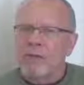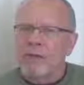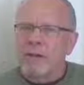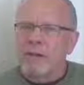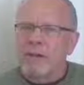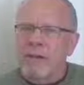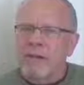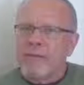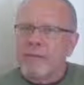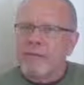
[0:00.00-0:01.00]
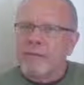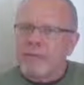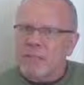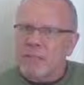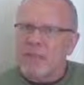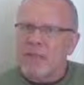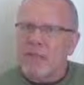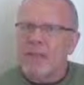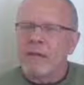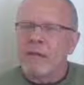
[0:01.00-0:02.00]
there's
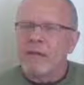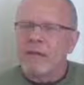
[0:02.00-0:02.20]
something of